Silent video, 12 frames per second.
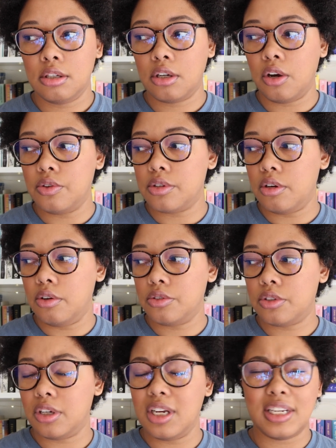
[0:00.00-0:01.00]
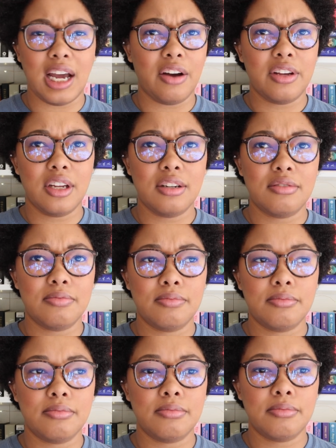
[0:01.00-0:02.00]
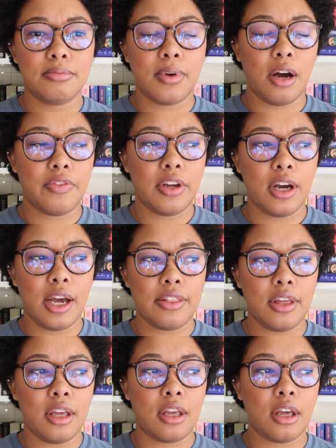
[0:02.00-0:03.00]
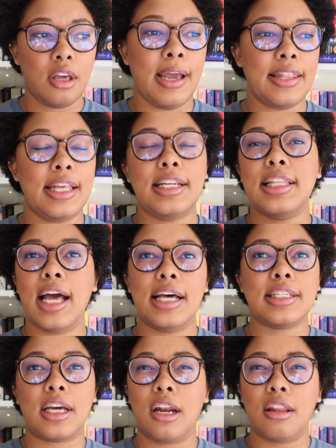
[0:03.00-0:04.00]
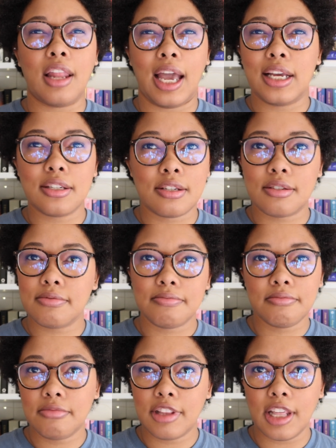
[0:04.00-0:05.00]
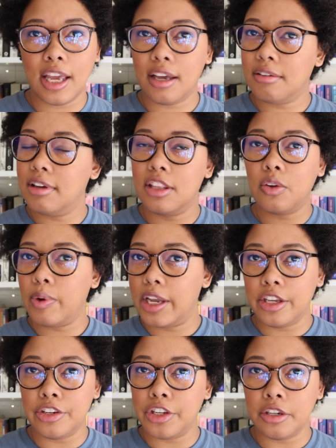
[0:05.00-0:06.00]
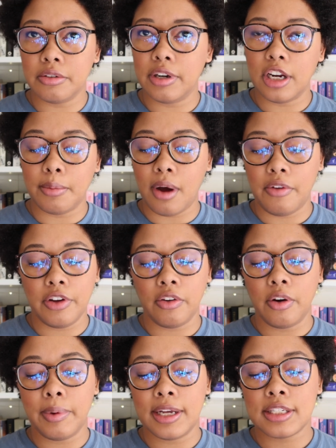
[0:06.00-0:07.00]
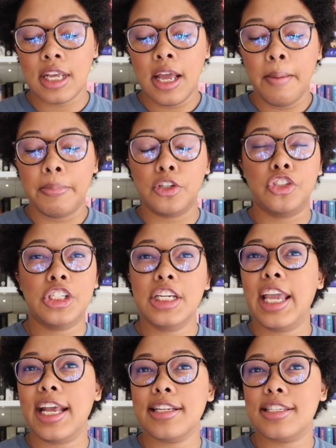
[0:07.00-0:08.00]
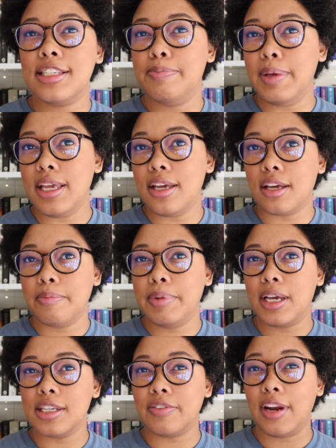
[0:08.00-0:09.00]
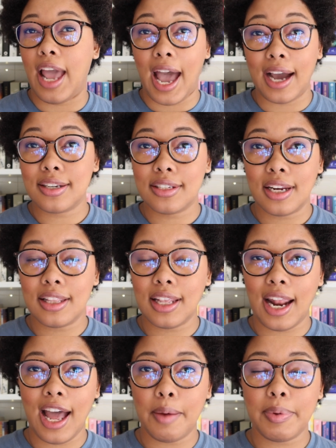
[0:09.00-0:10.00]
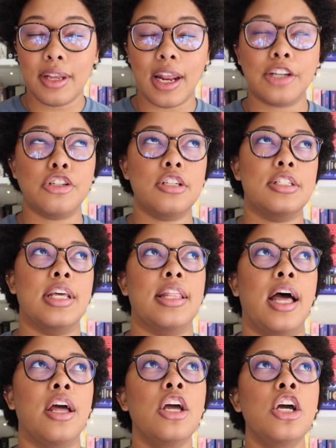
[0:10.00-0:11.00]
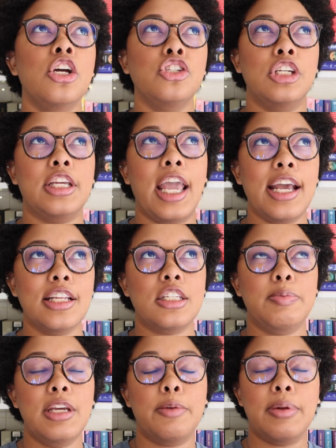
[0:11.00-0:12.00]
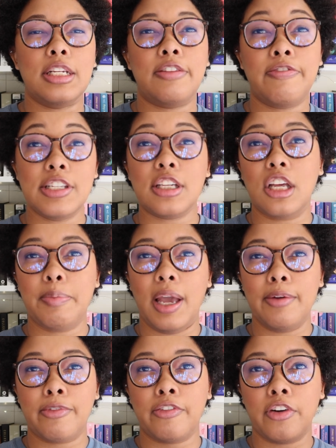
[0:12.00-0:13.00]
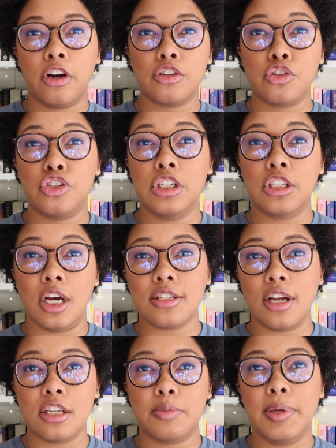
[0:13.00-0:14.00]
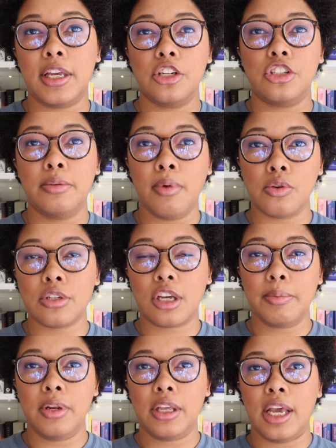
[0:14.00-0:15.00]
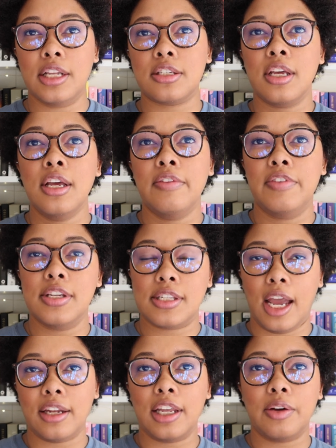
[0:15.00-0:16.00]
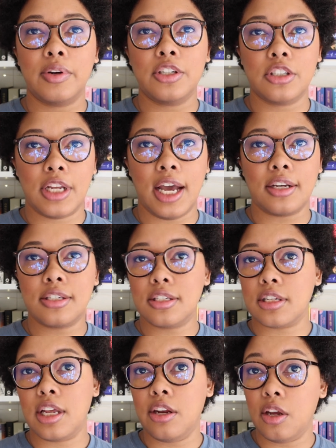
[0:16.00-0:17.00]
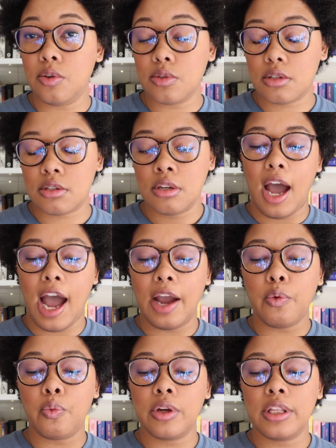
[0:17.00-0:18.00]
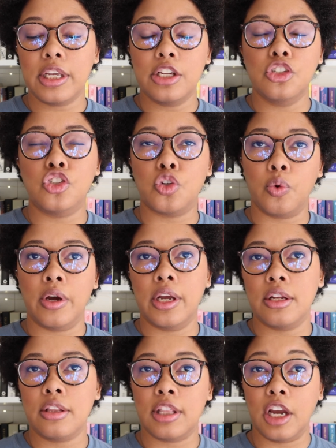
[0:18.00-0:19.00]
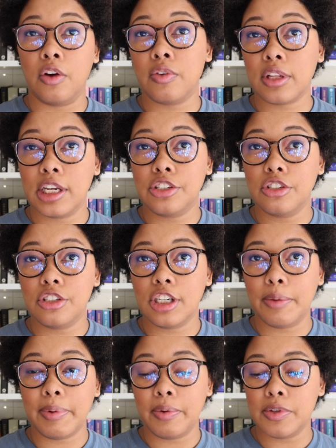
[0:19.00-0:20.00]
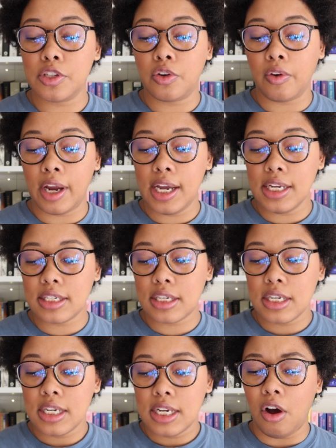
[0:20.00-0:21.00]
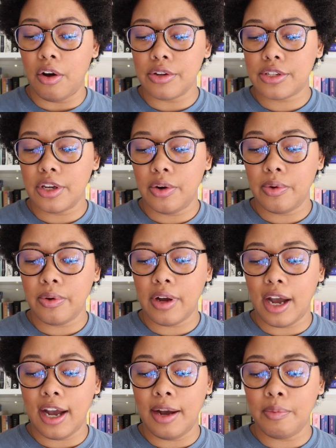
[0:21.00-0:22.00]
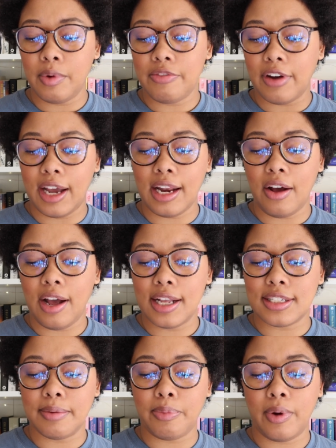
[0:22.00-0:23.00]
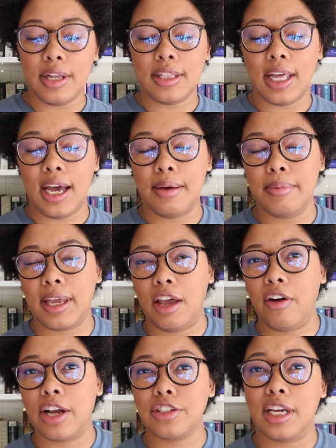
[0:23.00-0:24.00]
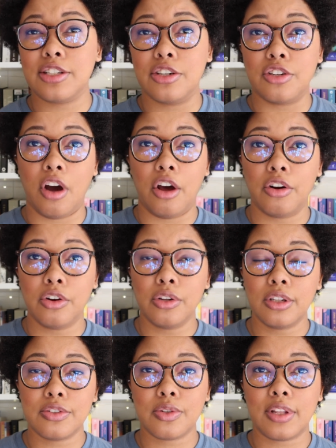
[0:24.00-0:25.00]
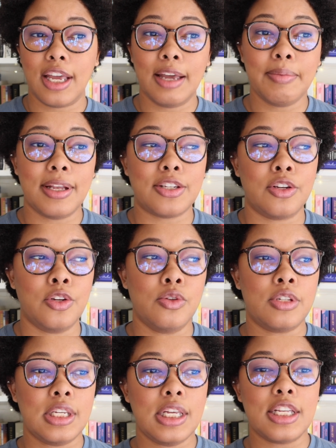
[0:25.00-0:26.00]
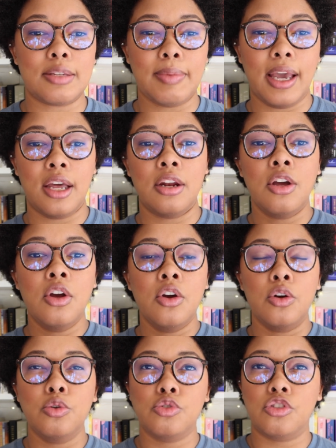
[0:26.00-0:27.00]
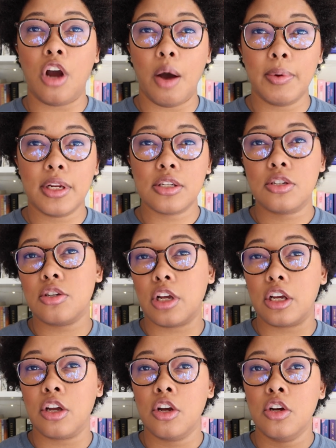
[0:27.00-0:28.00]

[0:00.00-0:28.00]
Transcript: Cosa Nostra Italian Mafia, I think. And they did that as, like, an alliance thing in the way you do in a Mafia romance. But she can't speak because of an accident that happened. I shouldn't say that. She can speak, but it's physically painful for her, so she does not speak, and she mostly communicates via sign language, texts, and notes. I really enjoyed their relationship. It was great. Also, we find out at some point that Mikhail actually has a daughter who lives with him, and so you see this man whose job it is to, like,